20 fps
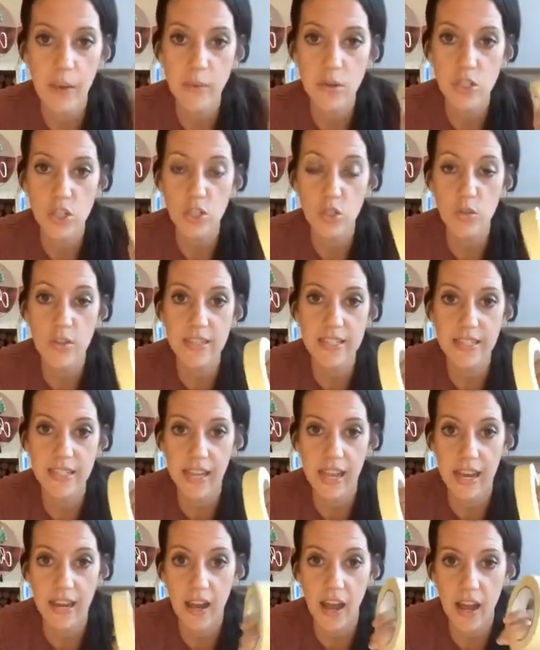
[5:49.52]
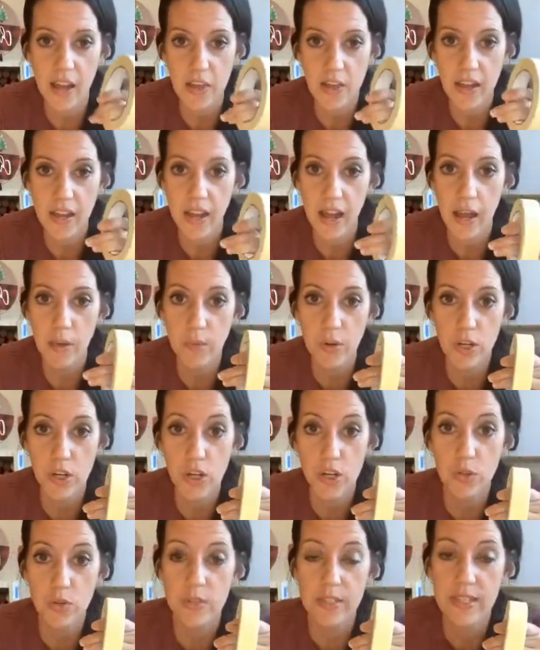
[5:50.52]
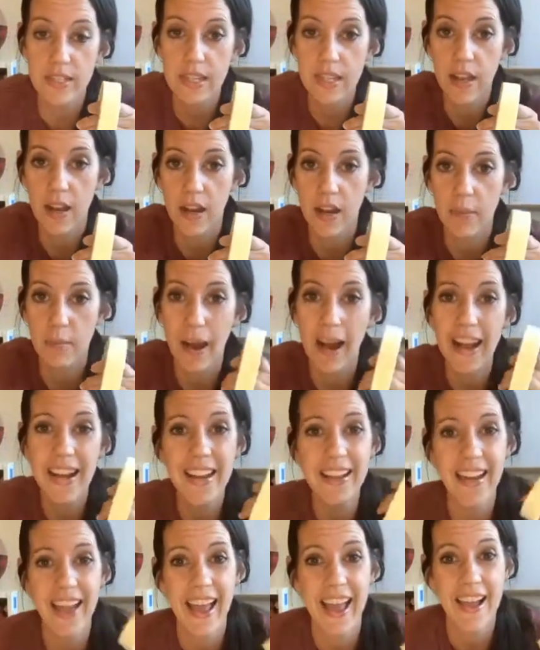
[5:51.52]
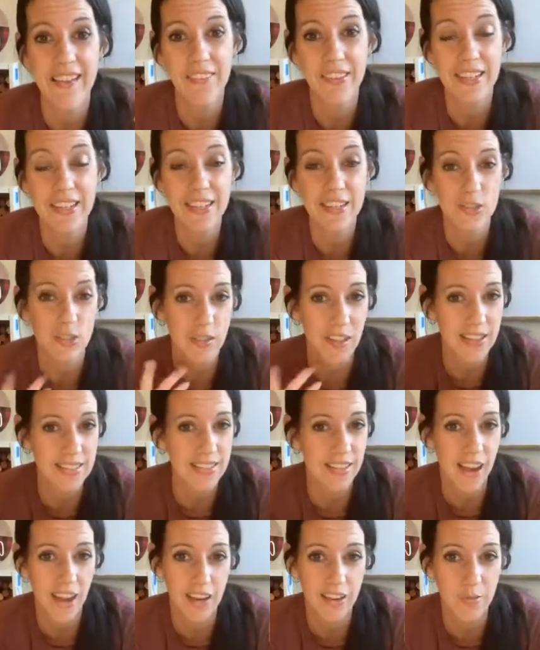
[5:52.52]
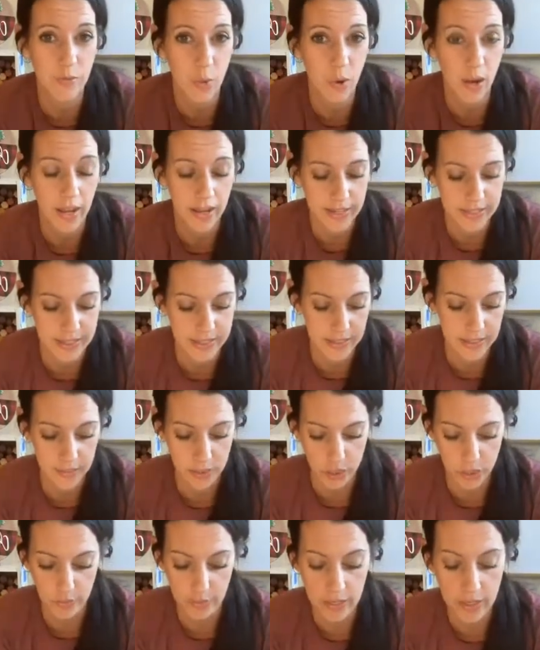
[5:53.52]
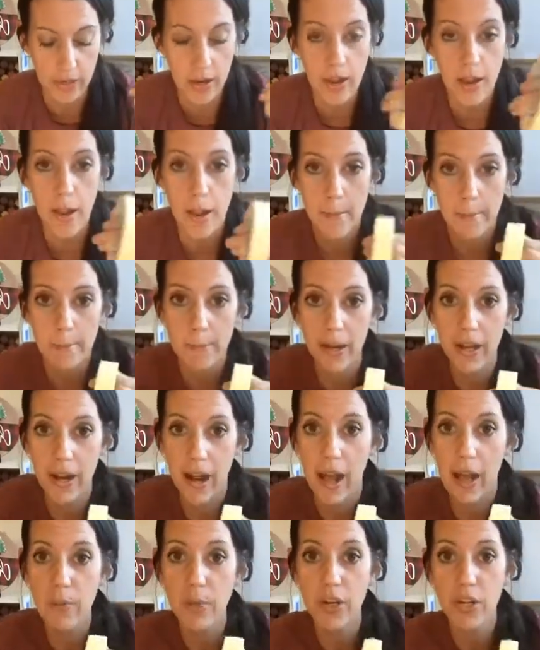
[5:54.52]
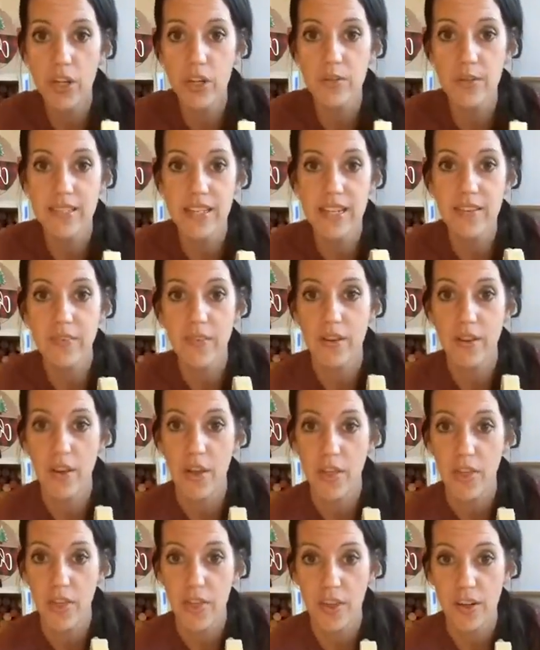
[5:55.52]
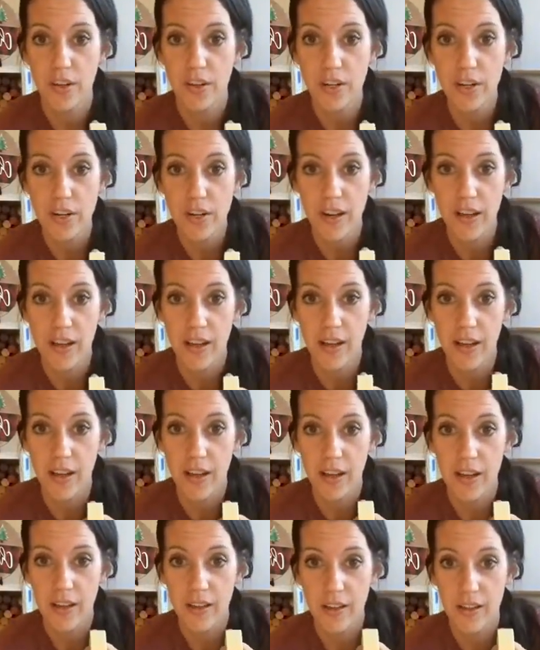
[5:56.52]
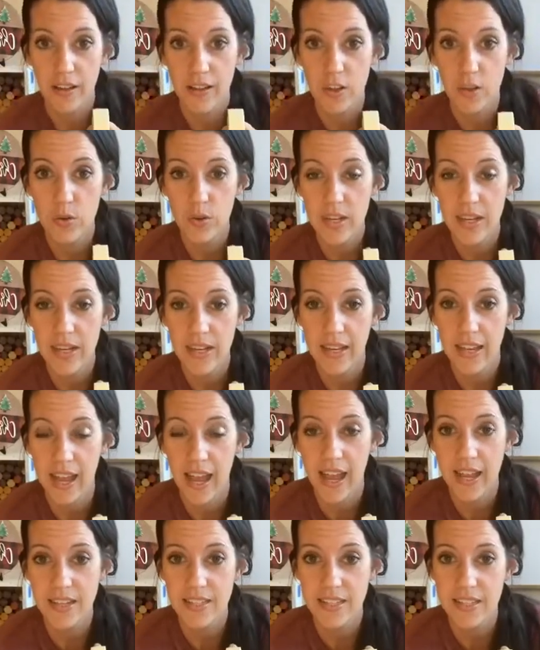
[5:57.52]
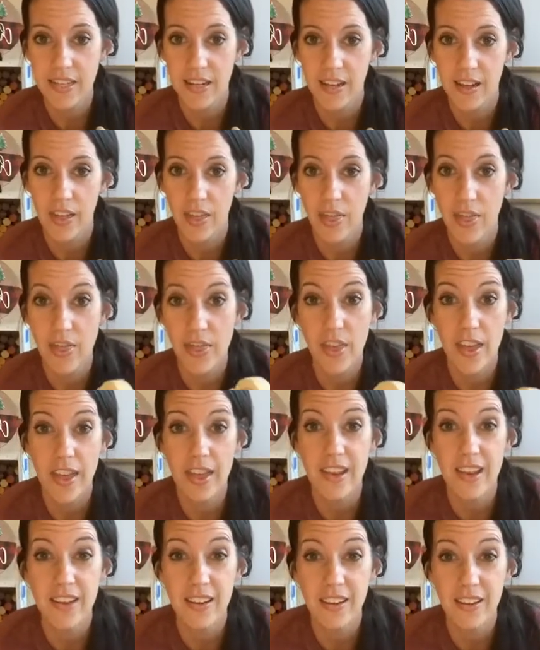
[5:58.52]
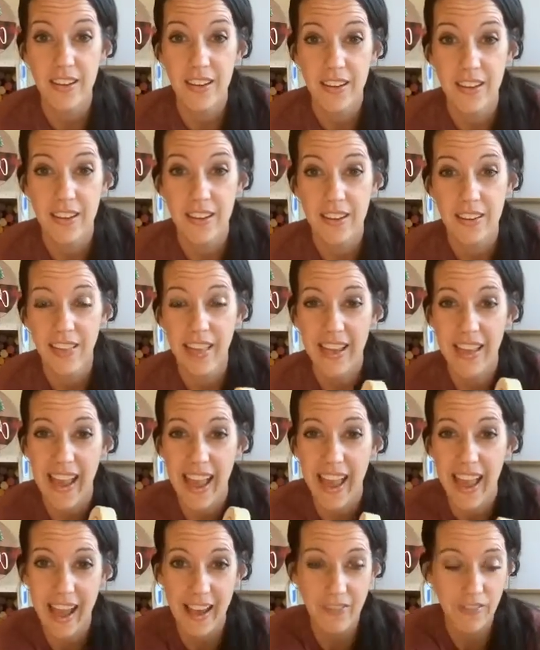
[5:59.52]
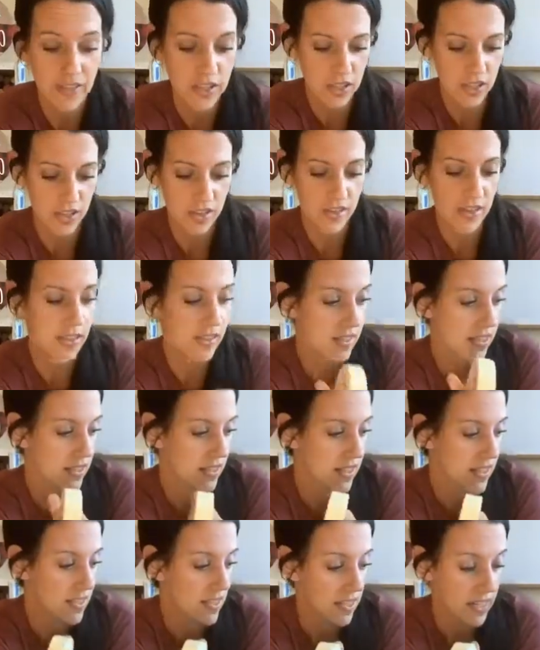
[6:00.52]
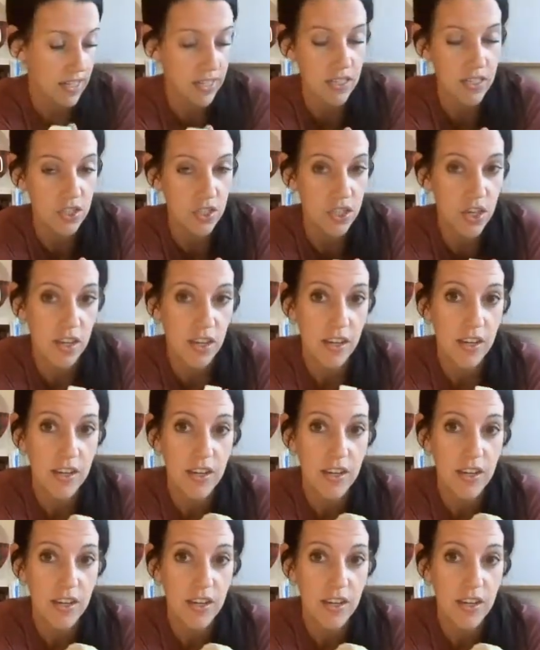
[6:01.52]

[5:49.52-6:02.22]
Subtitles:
I were to do this again, I think I would use, I didn't have any, so that's kind of why I didn't do it, but I would use even thinner. You can get thin, like 1/2 inch. I think this is 1 inch.